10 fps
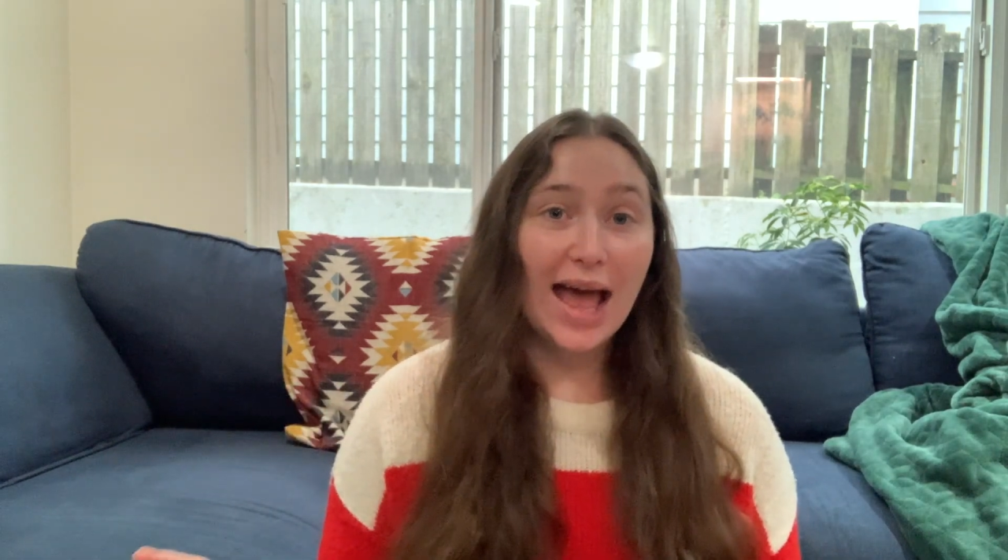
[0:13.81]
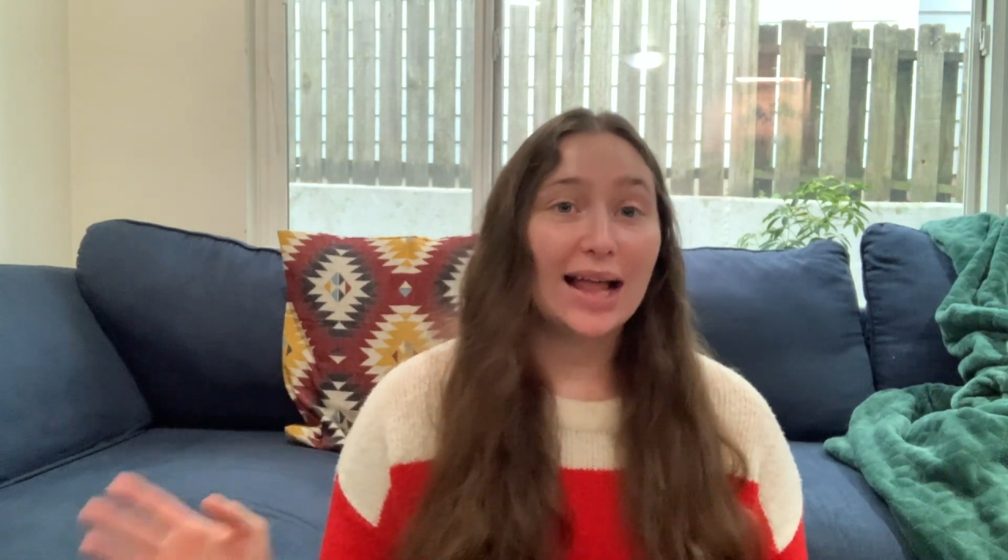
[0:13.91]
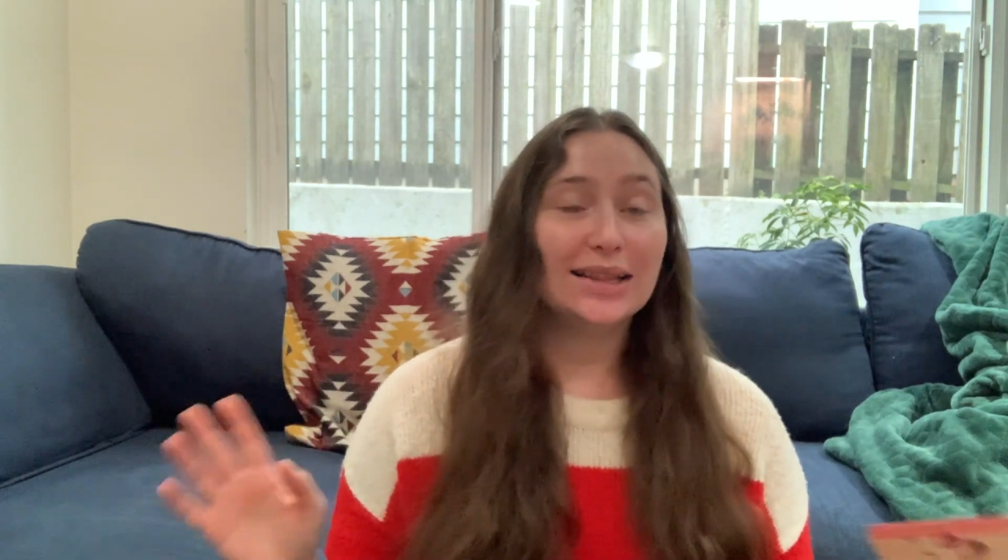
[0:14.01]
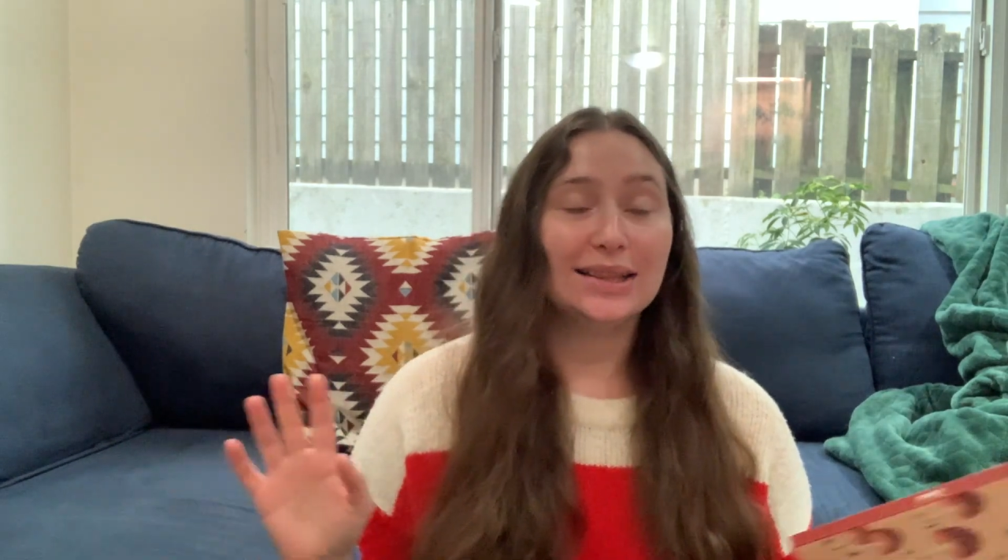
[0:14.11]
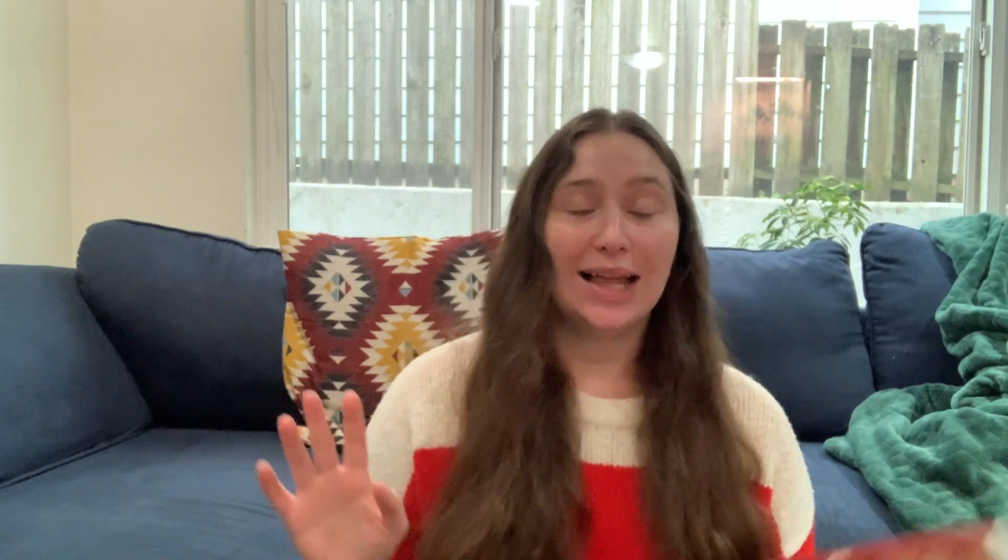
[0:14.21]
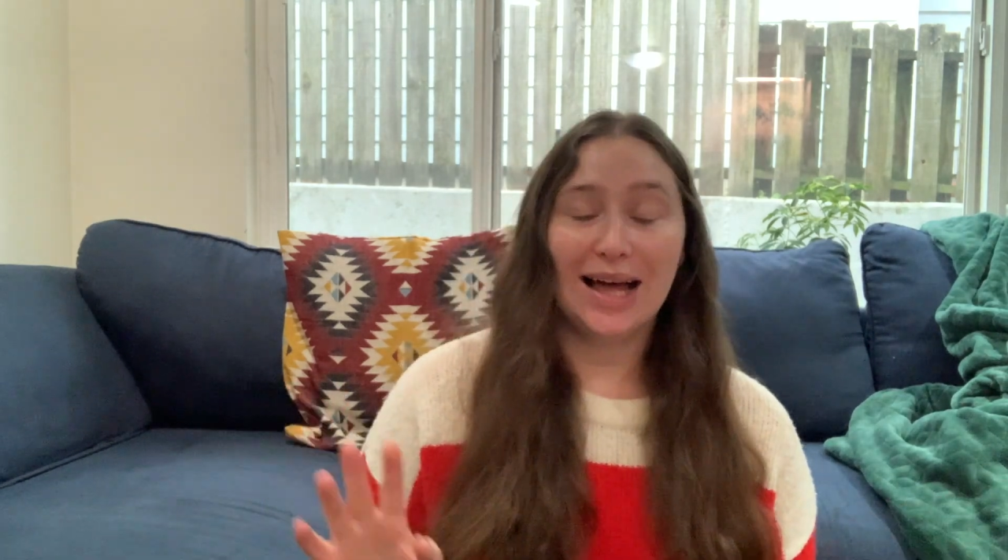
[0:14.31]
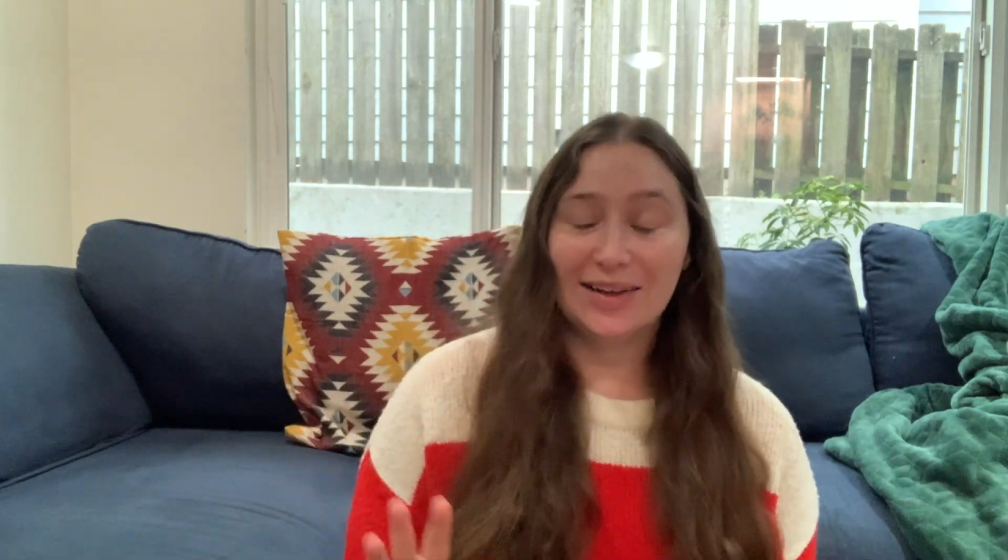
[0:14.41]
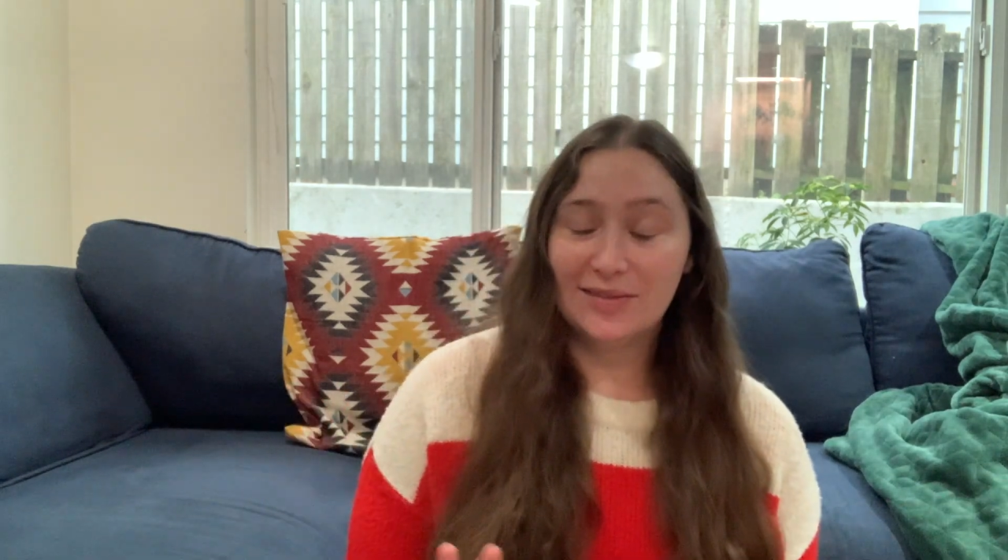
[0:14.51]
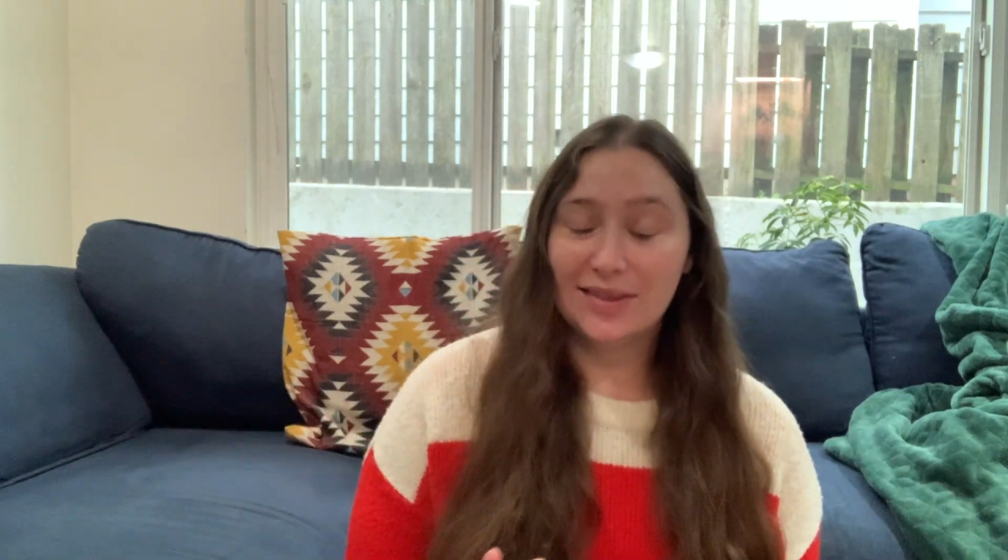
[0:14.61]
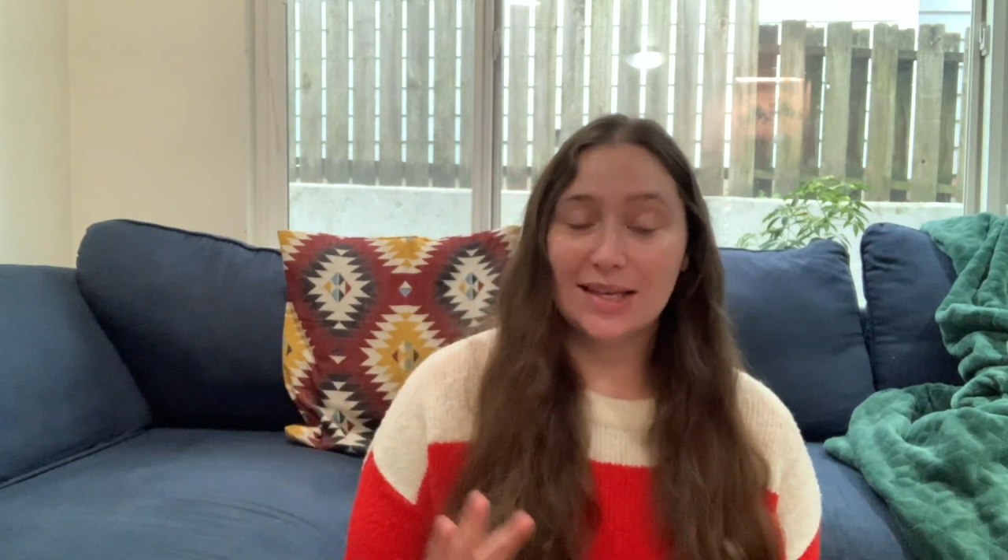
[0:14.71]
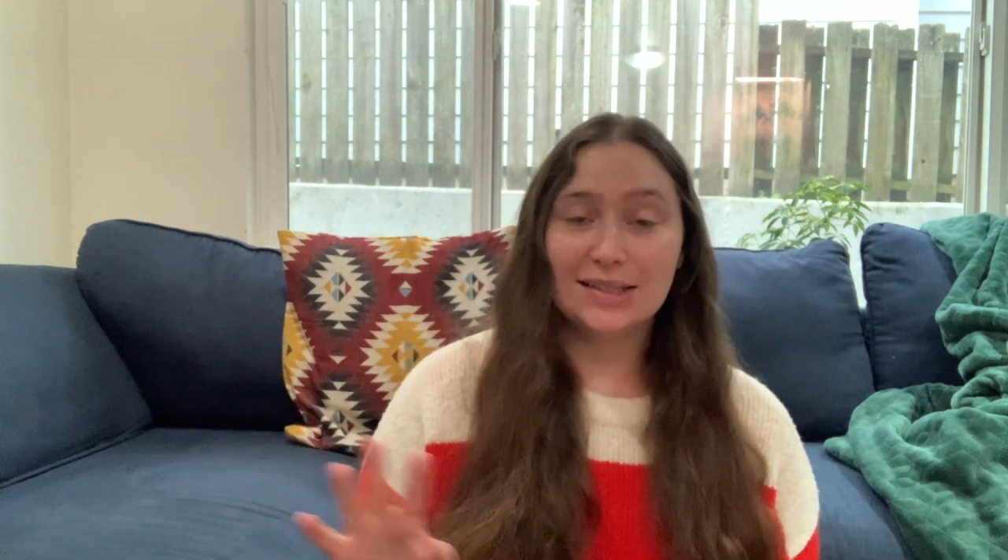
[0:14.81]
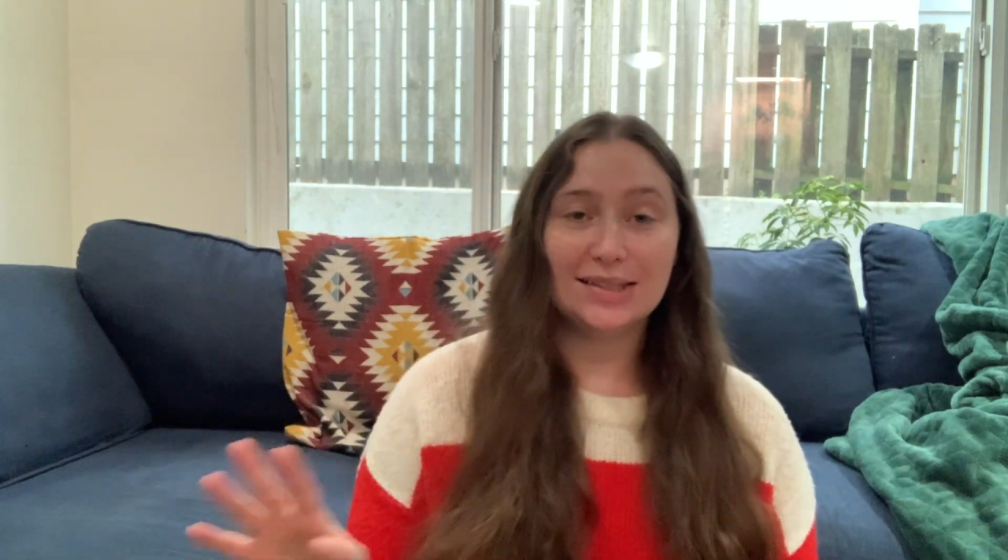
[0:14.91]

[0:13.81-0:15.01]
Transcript: love these